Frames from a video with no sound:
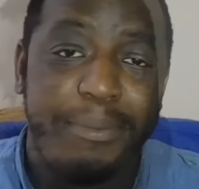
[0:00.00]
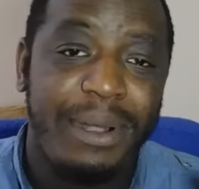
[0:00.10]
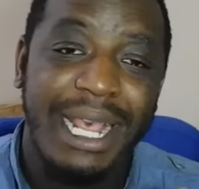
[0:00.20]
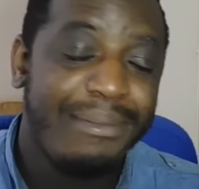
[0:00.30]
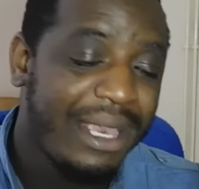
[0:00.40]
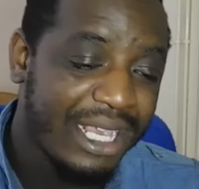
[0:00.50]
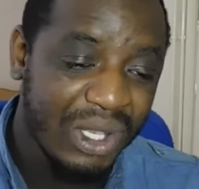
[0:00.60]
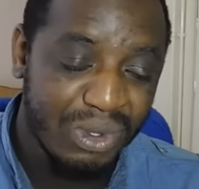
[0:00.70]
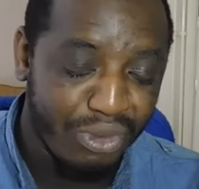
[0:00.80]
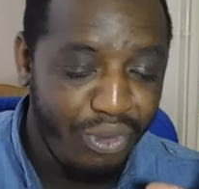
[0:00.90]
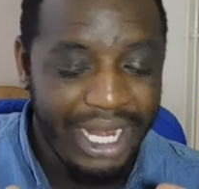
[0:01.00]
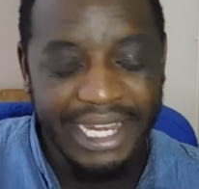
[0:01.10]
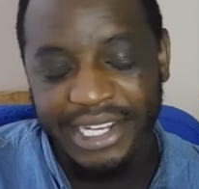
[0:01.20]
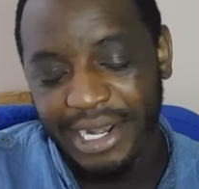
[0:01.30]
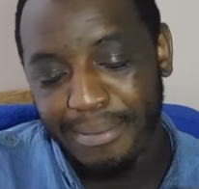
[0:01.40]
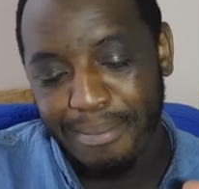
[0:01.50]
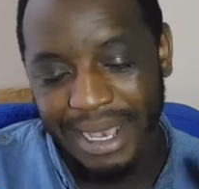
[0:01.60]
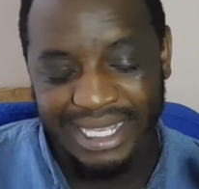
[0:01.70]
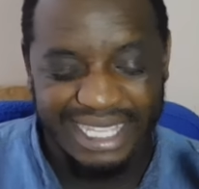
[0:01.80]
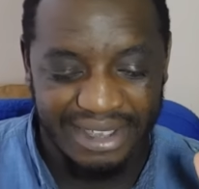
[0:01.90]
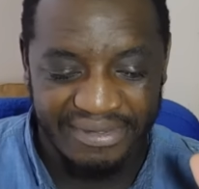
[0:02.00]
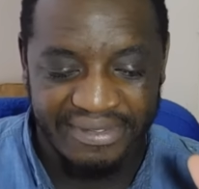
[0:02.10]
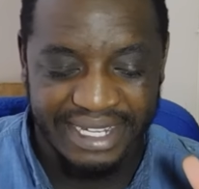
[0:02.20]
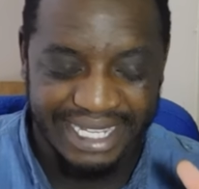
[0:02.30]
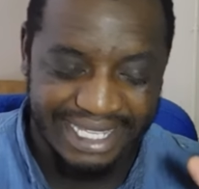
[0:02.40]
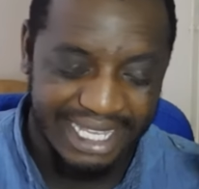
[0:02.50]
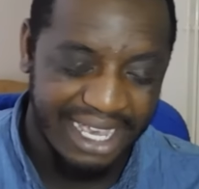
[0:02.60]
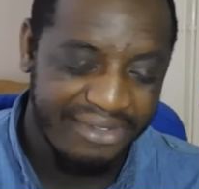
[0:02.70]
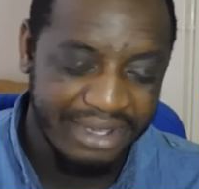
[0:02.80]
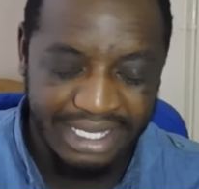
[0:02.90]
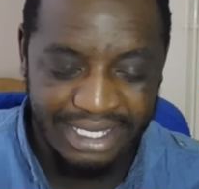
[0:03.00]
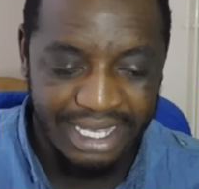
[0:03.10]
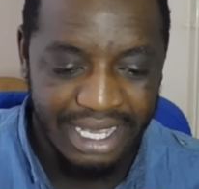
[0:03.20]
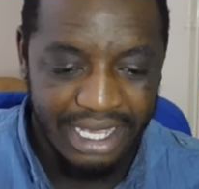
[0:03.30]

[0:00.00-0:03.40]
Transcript: Playmakers were really done a massive disservice